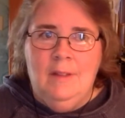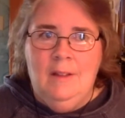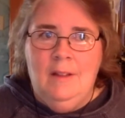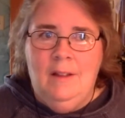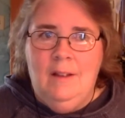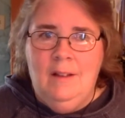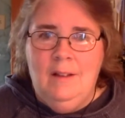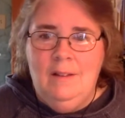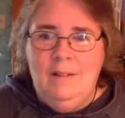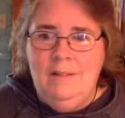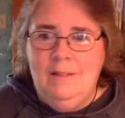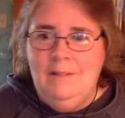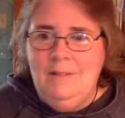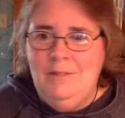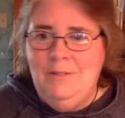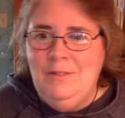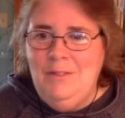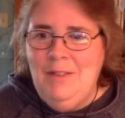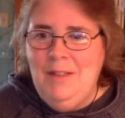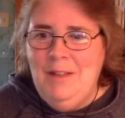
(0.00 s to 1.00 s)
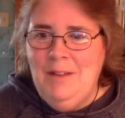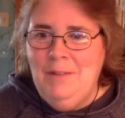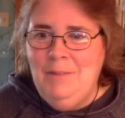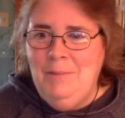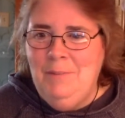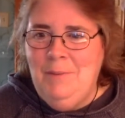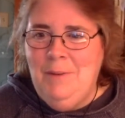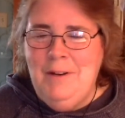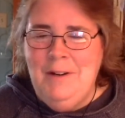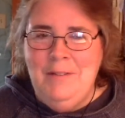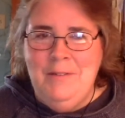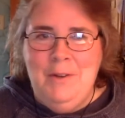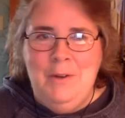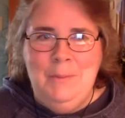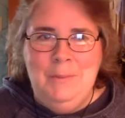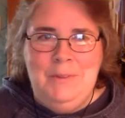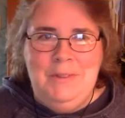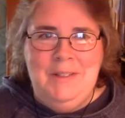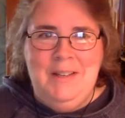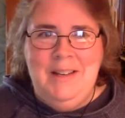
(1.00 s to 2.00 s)
for that part of
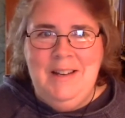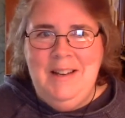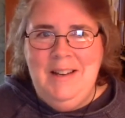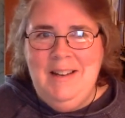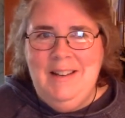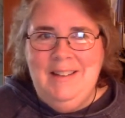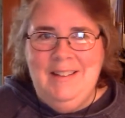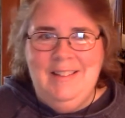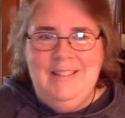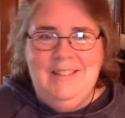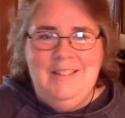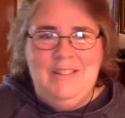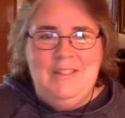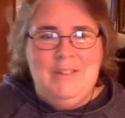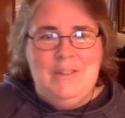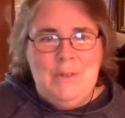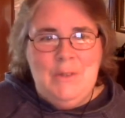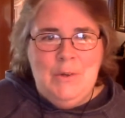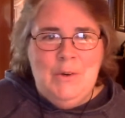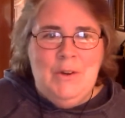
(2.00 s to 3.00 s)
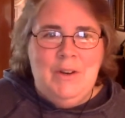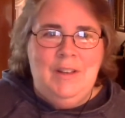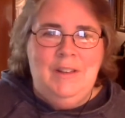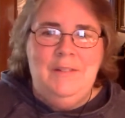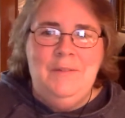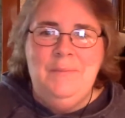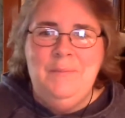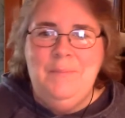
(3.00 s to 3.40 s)
homesteading. It's just so great.